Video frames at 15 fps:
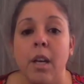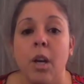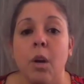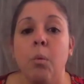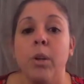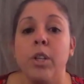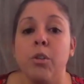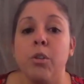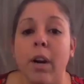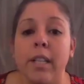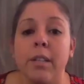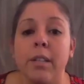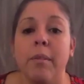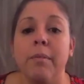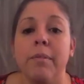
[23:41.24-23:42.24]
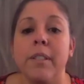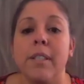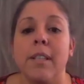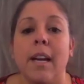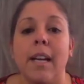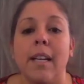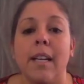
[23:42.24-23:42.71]
We try to
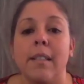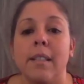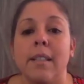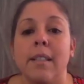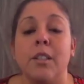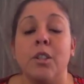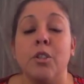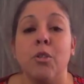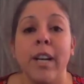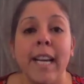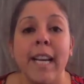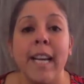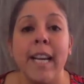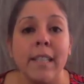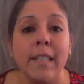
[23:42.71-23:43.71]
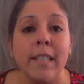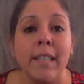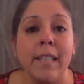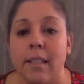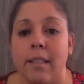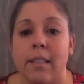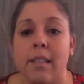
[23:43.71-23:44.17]
emphasize that the
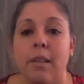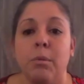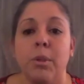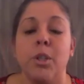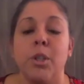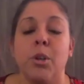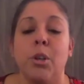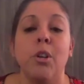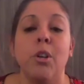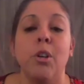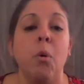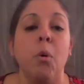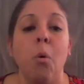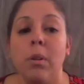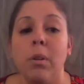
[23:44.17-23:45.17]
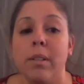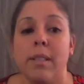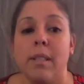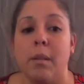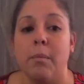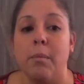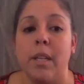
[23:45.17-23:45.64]
transient return of old
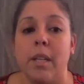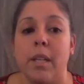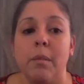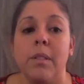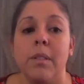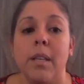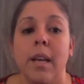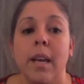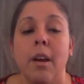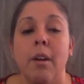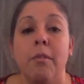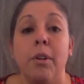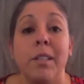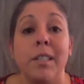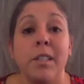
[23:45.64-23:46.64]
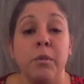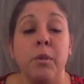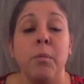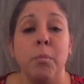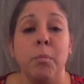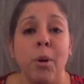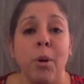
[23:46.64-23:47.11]
symptoms is
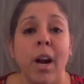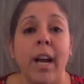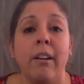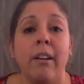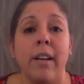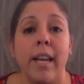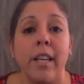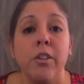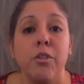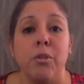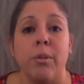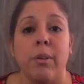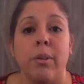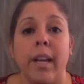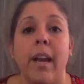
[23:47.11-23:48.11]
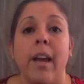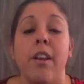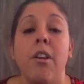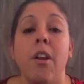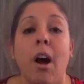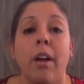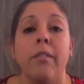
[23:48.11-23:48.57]
from a prior injury
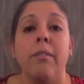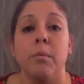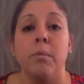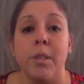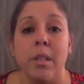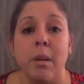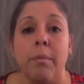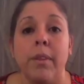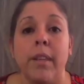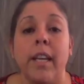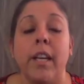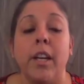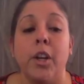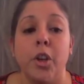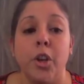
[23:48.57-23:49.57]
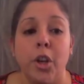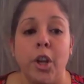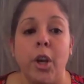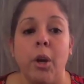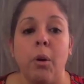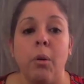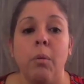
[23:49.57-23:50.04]
and not from something
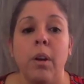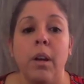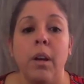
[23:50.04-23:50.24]
new.